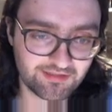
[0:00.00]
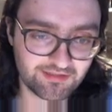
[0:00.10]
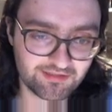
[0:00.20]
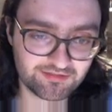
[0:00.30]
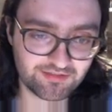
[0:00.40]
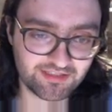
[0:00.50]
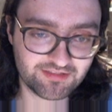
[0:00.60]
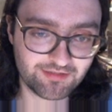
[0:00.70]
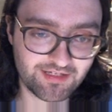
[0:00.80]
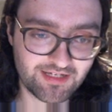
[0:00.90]
So let's
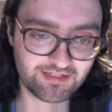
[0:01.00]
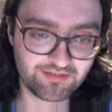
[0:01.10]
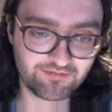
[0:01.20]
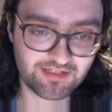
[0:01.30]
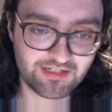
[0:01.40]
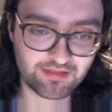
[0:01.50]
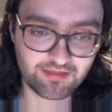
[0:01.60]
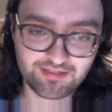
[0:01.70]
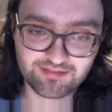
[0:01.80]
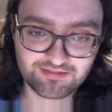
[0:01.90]
go ahead and defend like
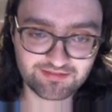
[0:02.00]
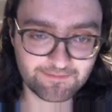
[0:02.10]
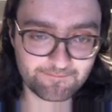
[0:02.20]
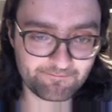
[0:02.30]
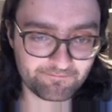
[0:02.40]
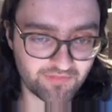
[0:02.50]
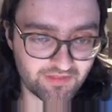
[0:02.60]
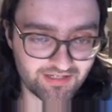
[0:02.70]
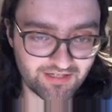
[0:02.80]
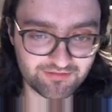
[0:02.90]
this.
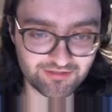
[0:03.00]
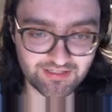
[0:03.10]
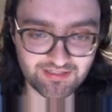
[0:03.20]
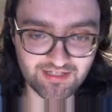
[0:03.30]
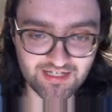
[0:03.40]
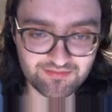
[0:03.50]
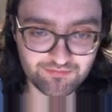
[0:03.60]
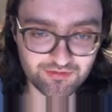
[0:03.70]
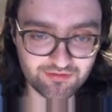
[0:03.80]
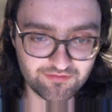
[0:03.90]
Then after a knight
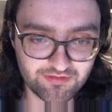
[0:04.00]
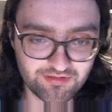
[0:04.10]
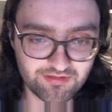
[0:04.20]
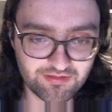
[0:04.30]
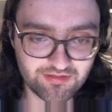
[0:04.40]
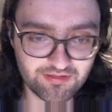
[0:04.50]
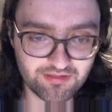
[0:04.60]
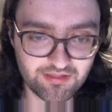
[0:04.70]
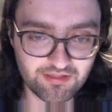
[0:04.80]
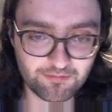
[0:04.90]
move,
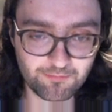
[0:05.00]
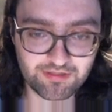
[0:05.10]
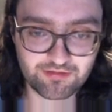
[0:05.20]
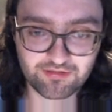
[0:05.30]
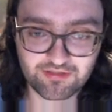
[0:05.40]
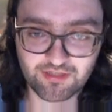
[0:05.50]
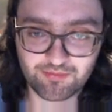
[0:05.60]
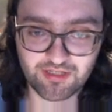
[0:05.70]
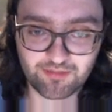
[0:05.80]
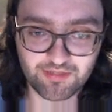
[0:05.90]
we could
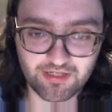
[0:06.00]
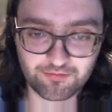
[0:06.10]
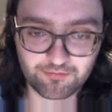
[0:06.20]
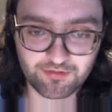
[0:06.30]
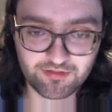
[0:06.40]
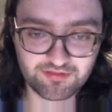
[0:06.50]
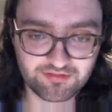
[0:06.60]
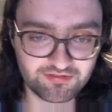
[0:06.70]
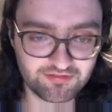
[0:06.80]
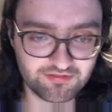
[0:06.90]
double up our rooks,